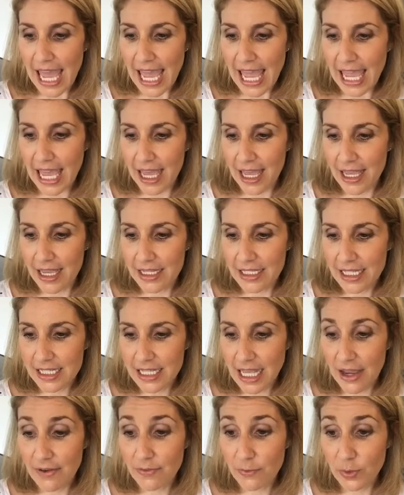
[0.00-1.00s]
and
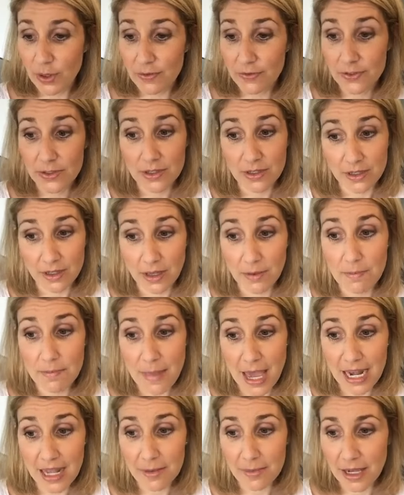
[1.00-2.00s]
because we've
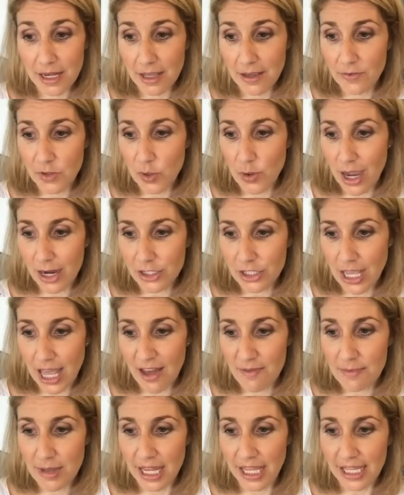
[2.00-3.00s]
many many of you actually
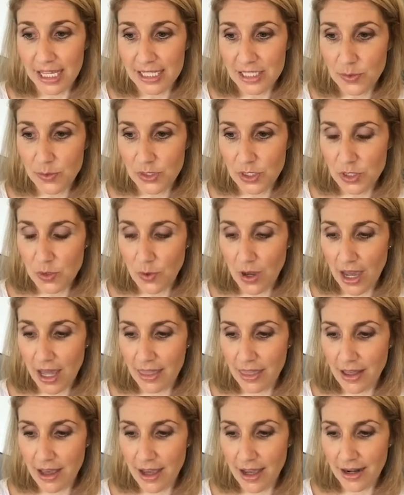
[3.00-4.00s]
have mini kits which is why I
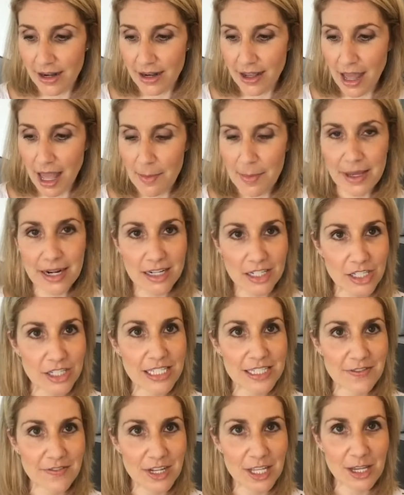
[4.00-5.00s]
thought I better do
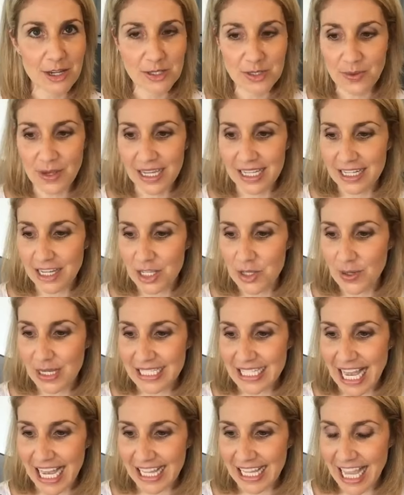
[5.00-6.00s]
this video so I can tell you
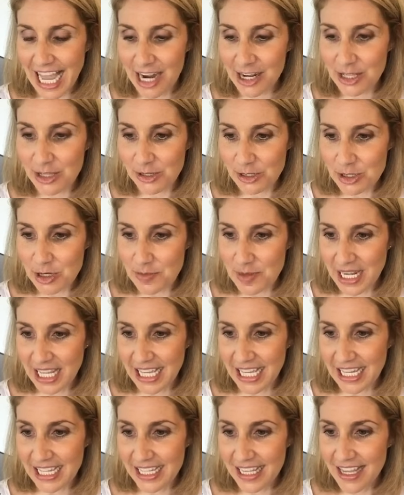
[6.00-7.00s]
exactly how to use your mini
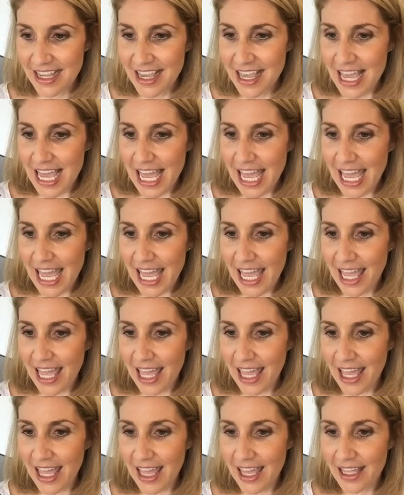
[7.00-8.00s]
kit
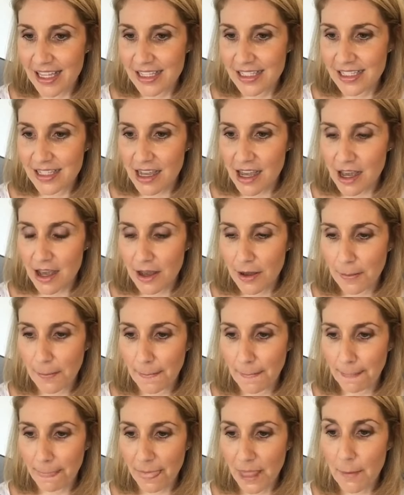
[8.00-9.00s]
and
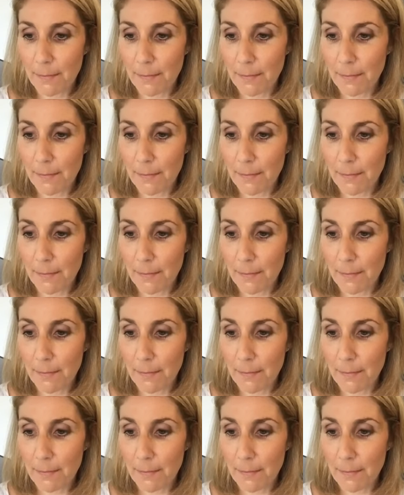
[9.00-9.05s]
um,